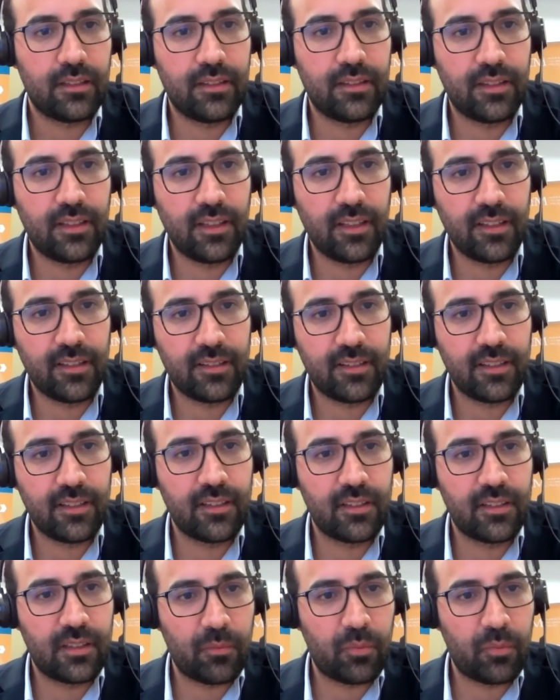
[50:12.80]
this
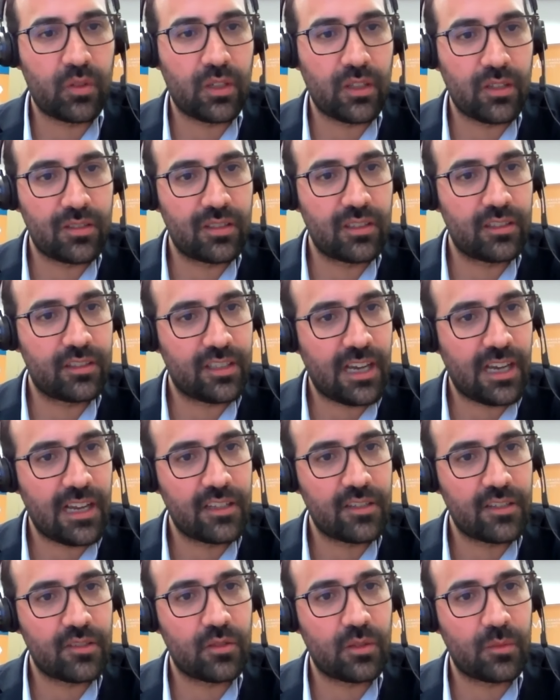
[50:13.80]
is a potential
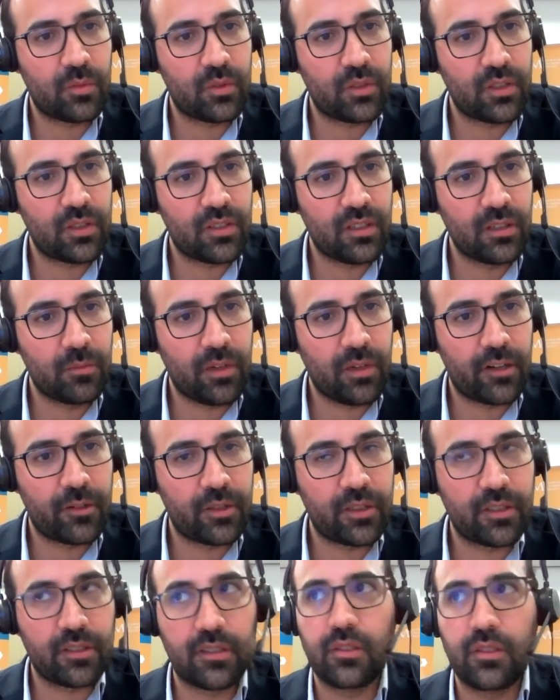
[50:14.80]
challenge or a potential
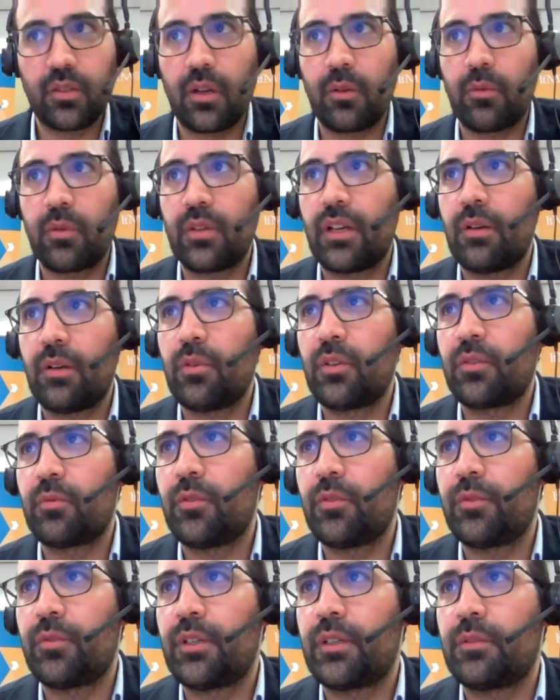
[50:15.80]
barrier. So I, I was
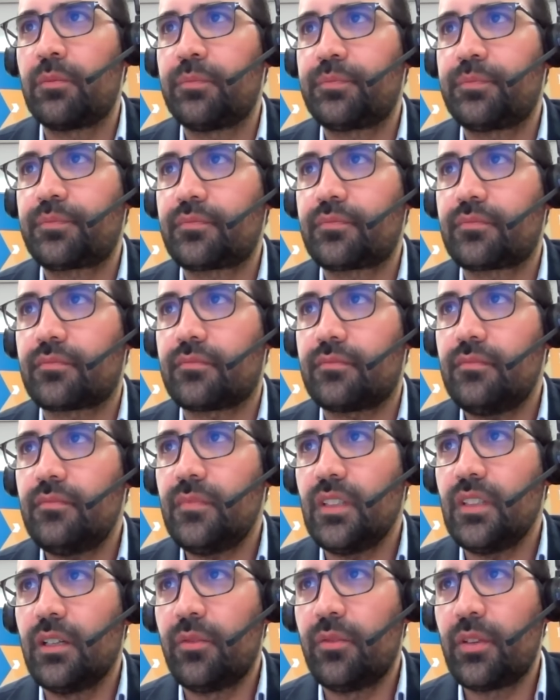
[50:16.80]
wondering
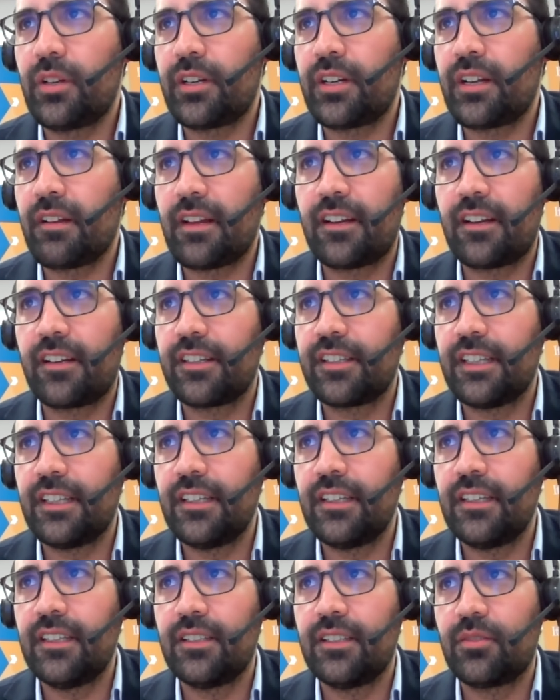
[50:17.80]
if there are
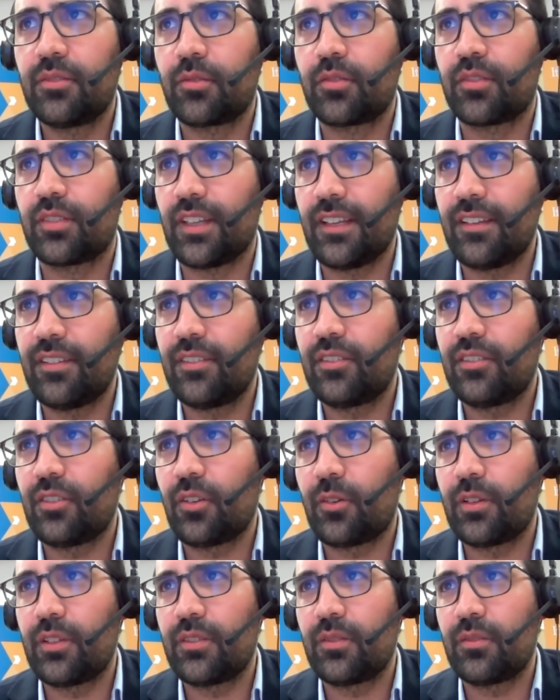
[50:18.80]
any success
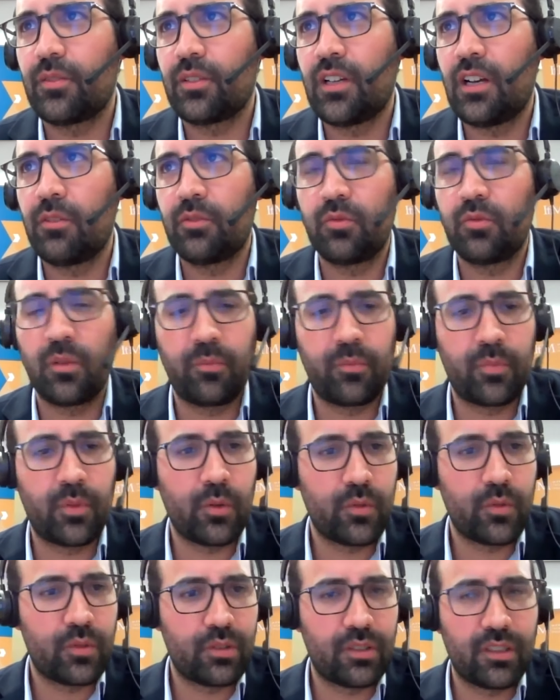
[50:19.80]
stories on how to
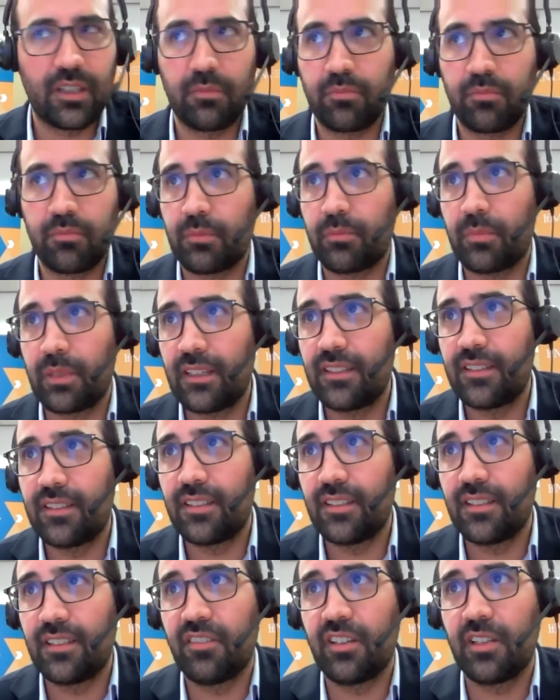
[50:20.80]
approach
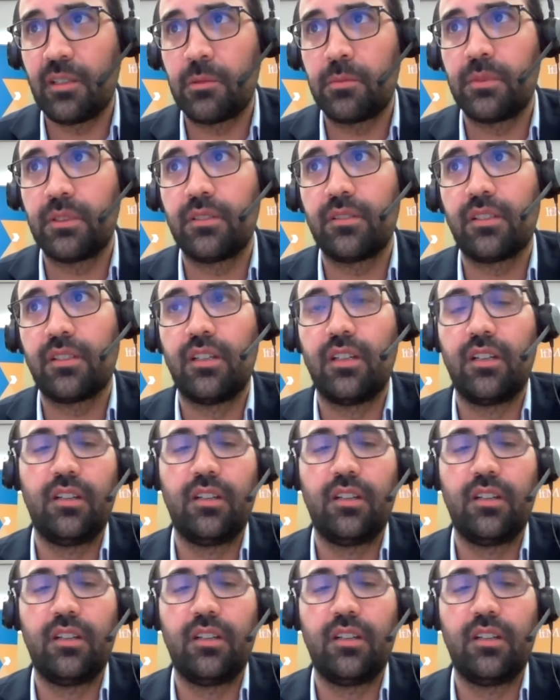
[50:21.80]
capability development